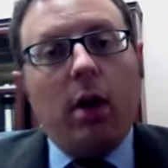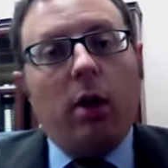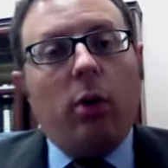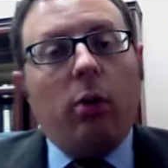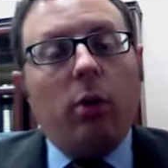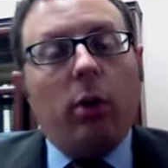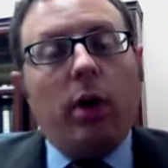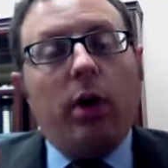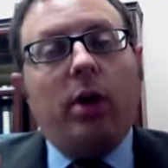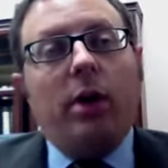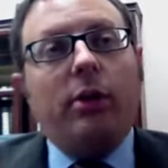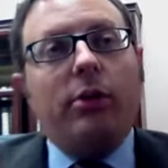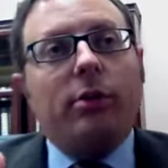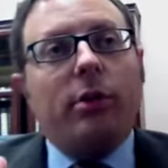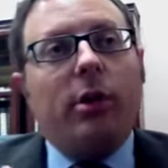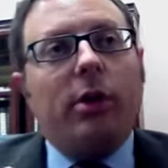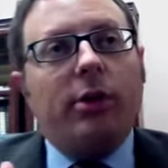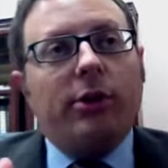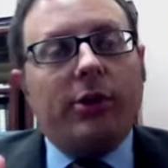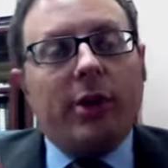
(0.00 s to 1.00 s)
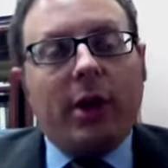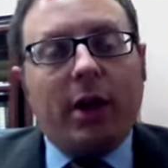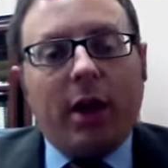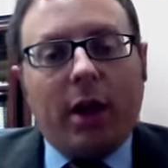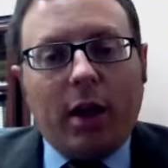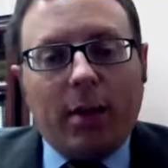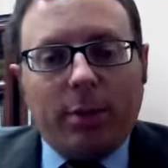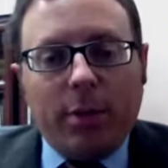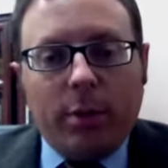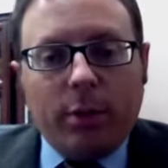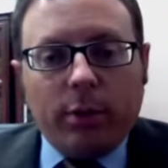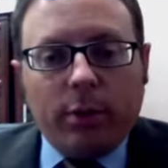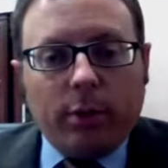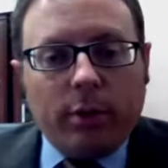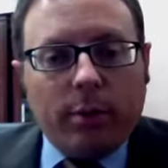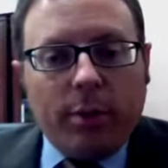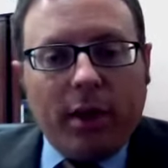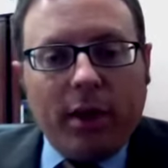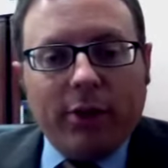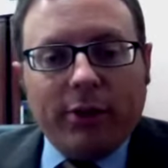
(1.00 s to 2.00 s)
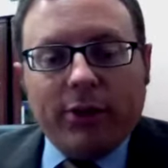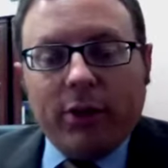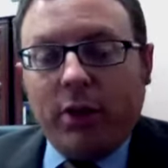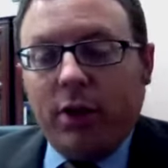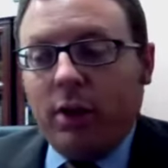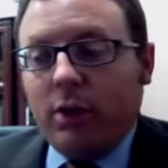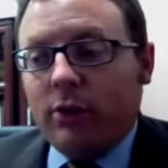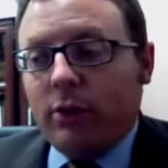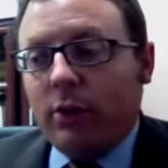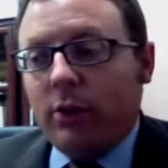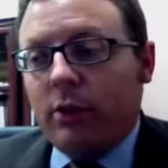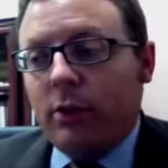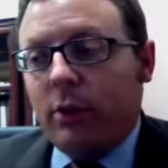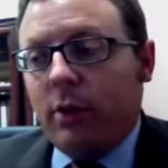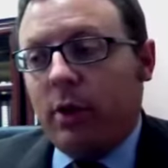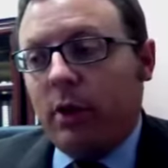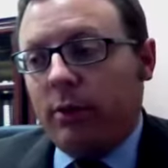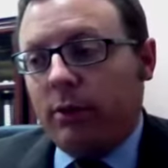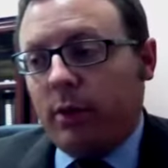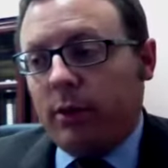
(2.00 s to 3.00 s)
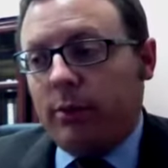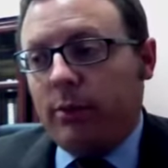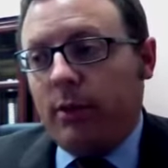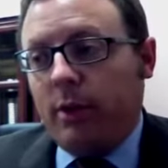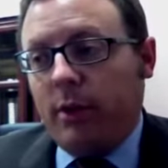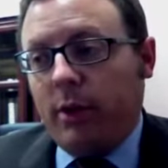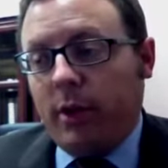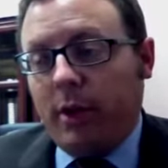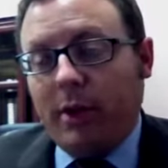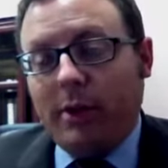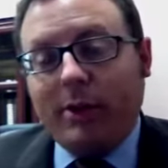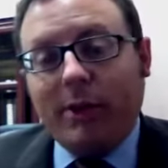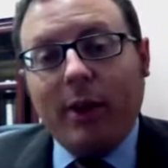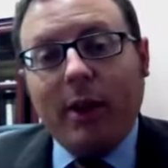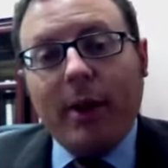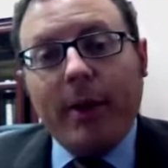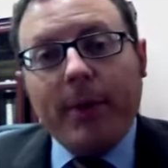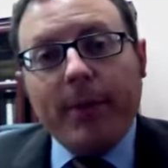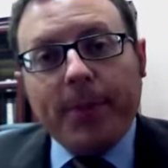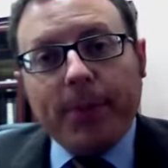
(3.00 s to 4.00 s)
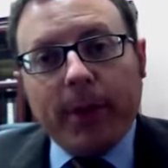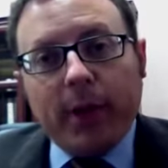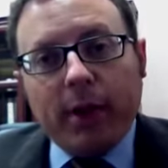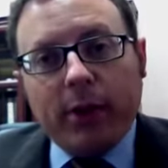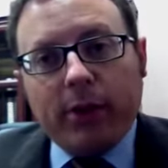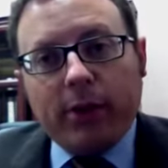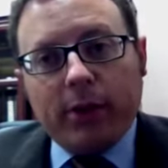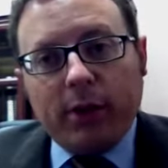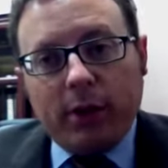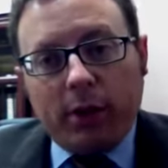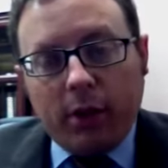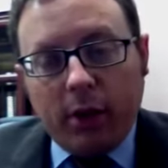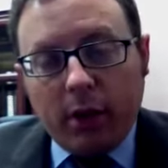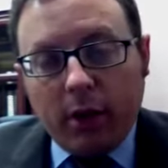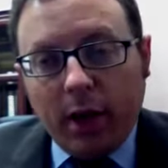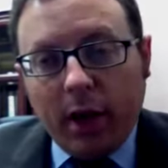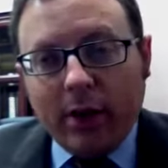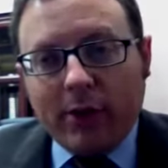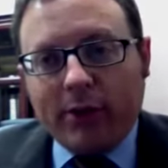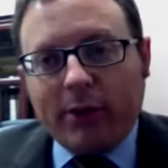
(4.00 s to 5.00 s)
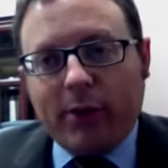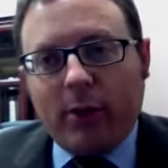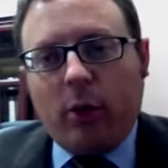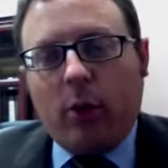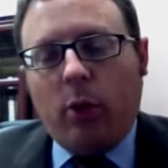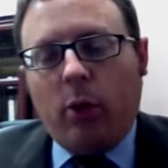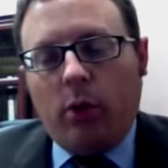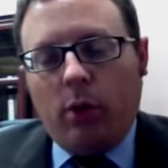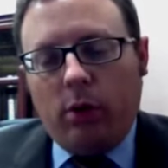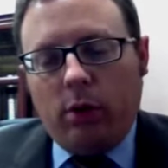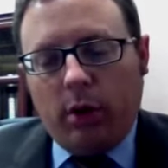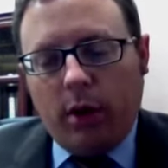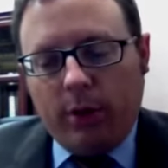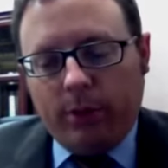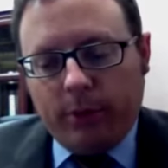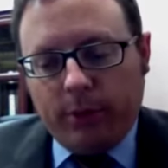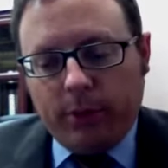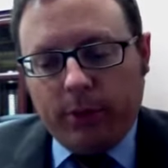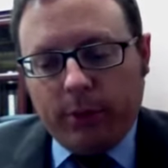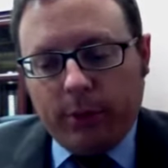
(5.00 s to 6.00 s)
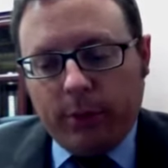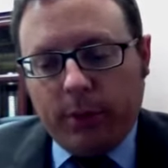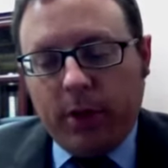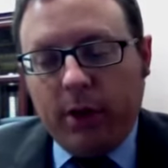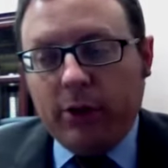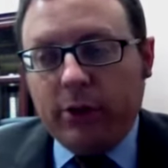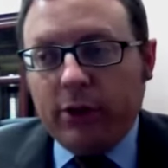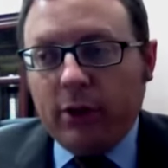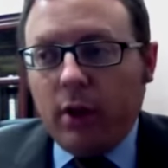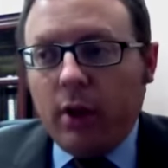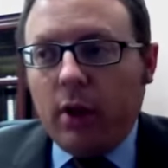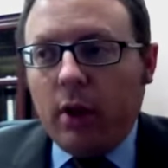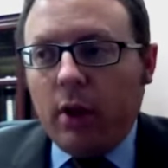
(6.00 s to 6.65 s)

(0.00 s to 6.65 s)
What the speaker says: When Israel is not happy with what the Palestinians are doing, if they feel that it's It's against all efforts for peace.